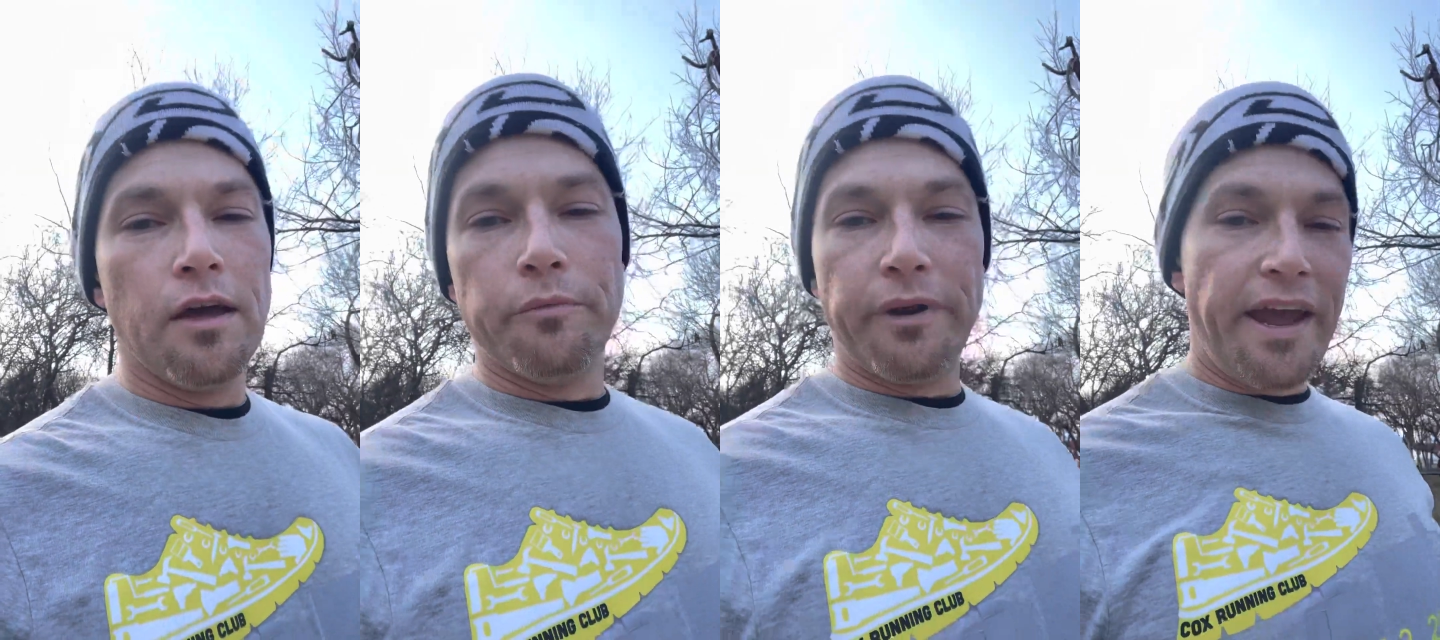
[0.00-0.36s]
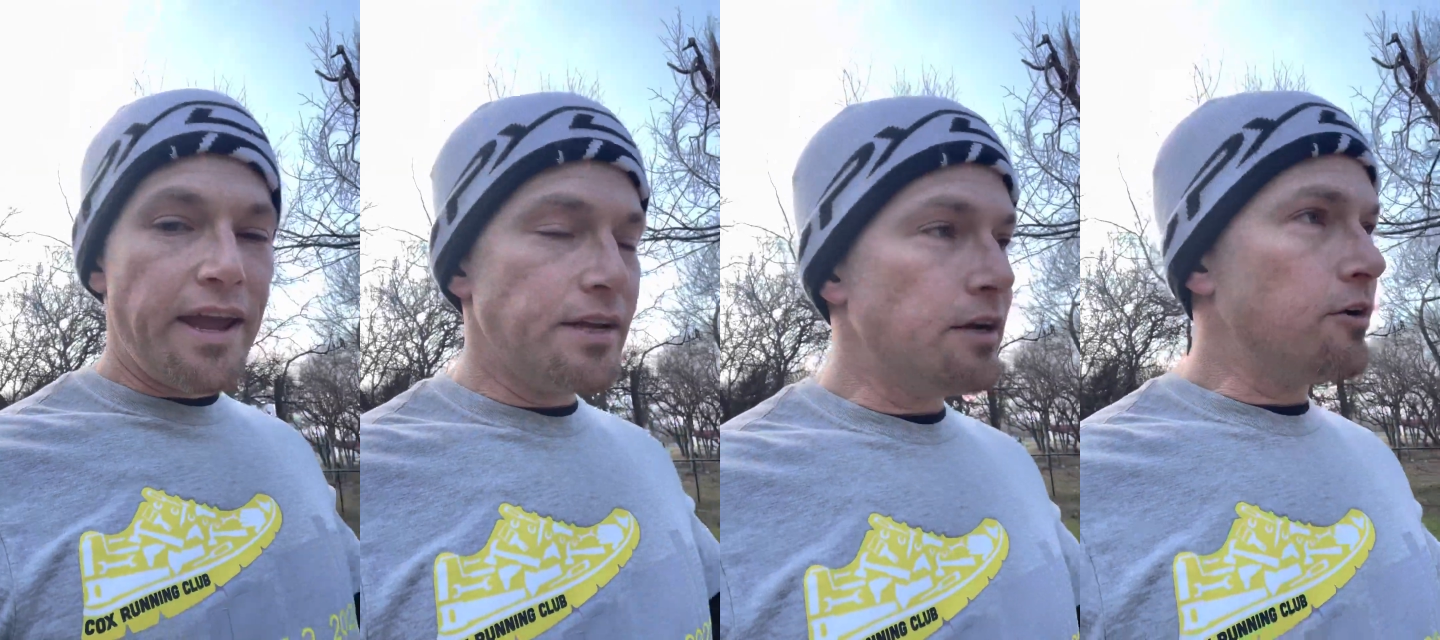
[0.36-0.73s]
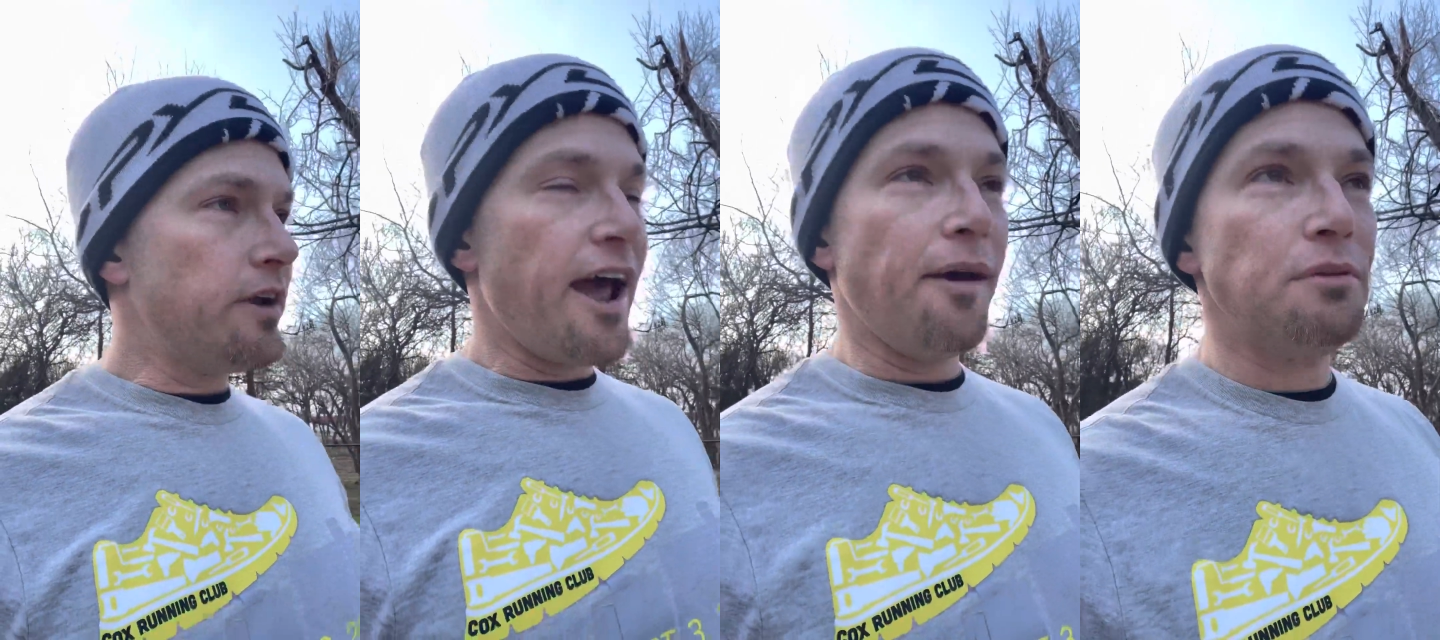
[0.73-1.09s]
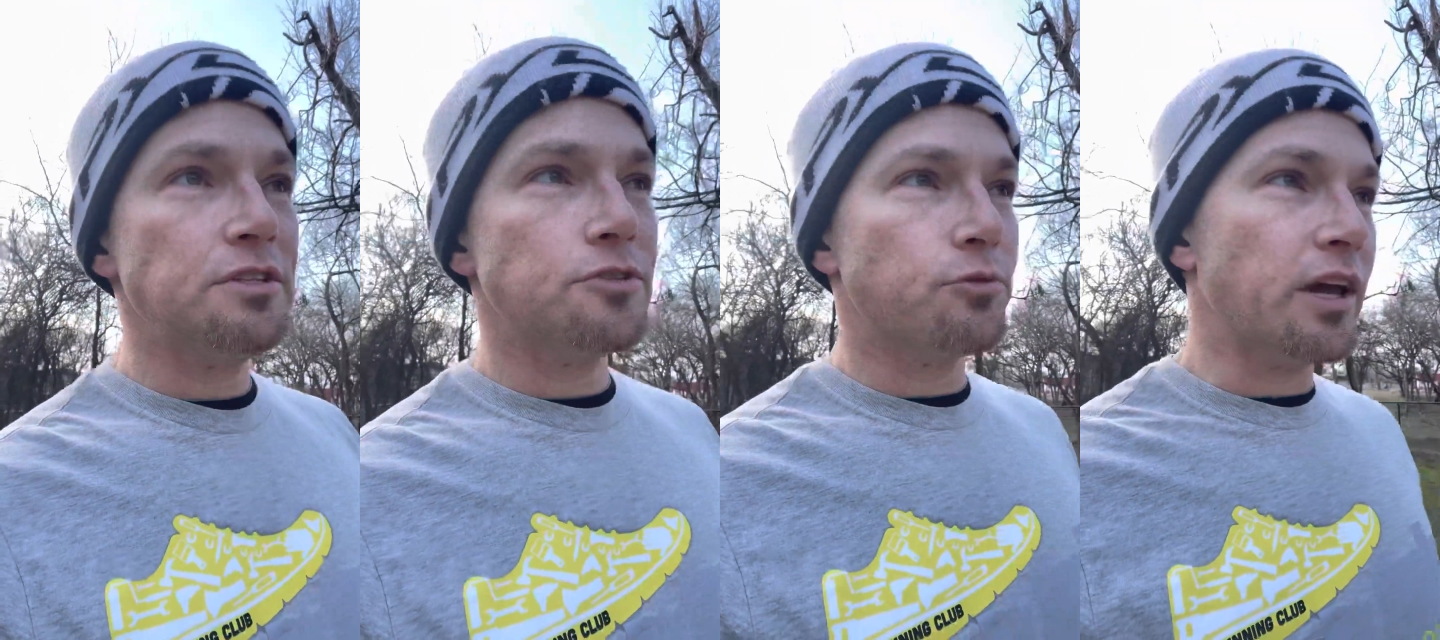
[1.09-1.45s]
But hey, it
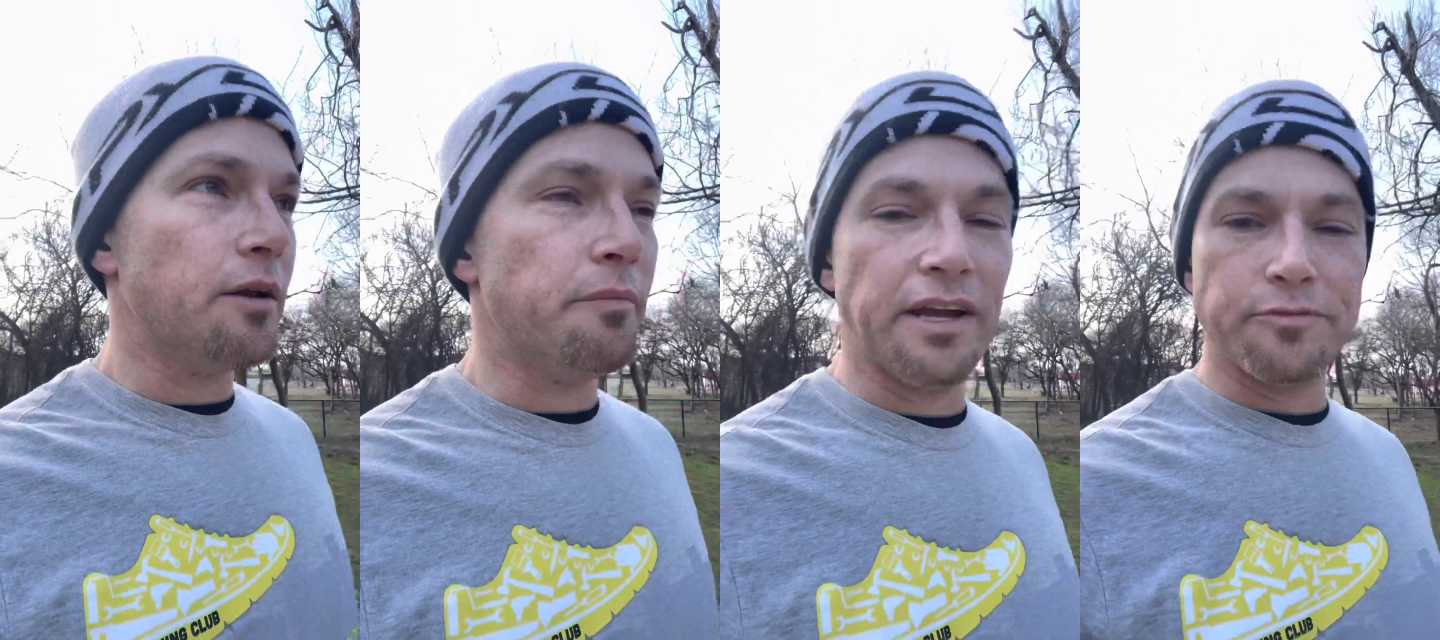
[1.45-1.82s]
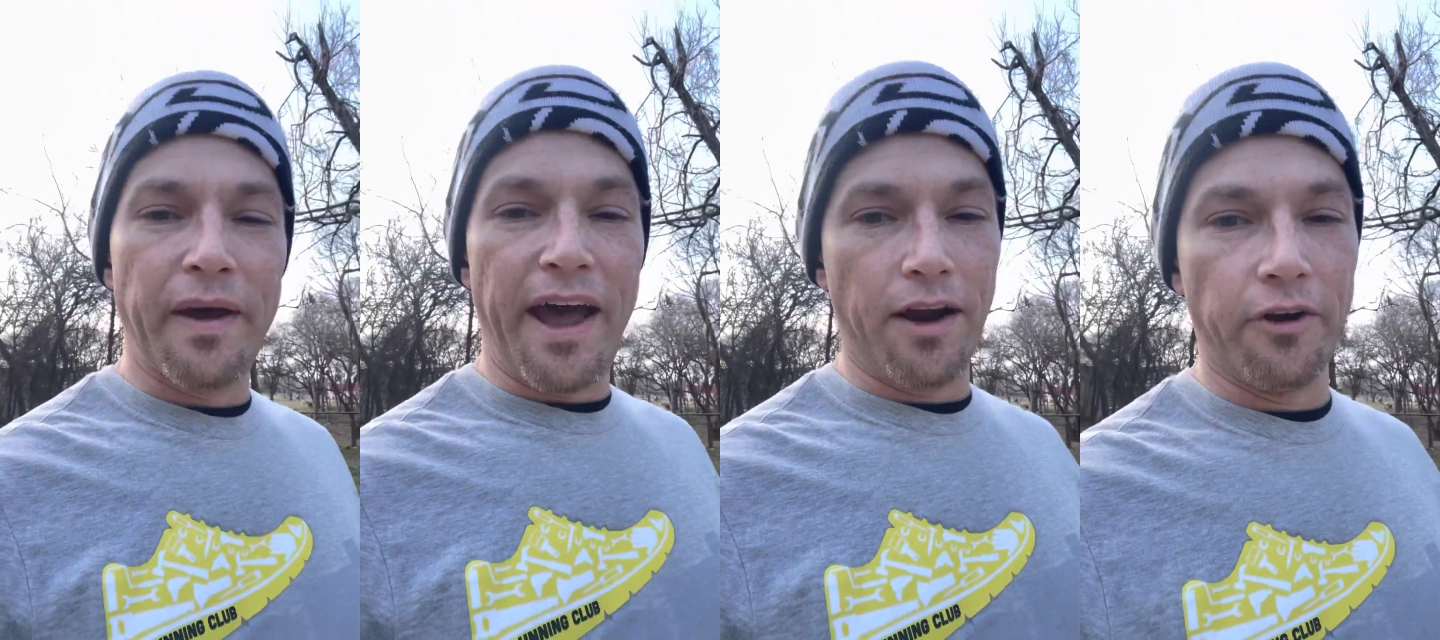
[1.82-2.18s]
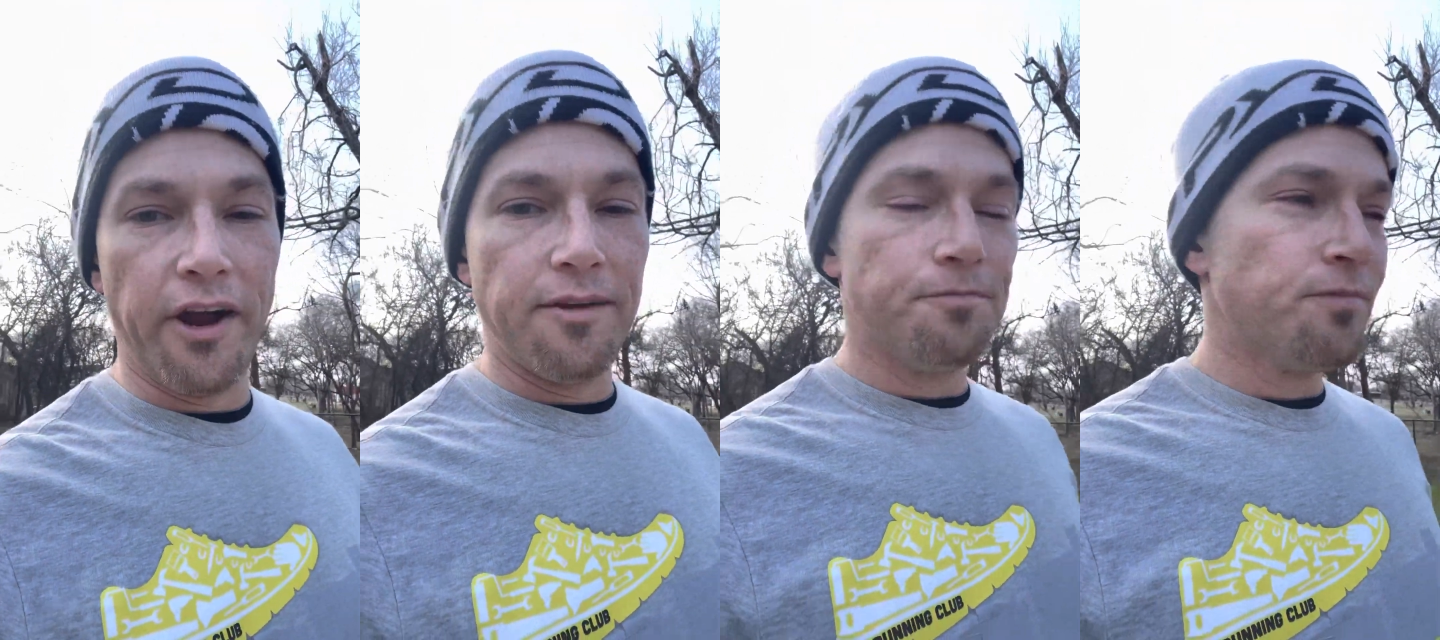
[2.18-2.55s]
happens. We got to bounce back, right?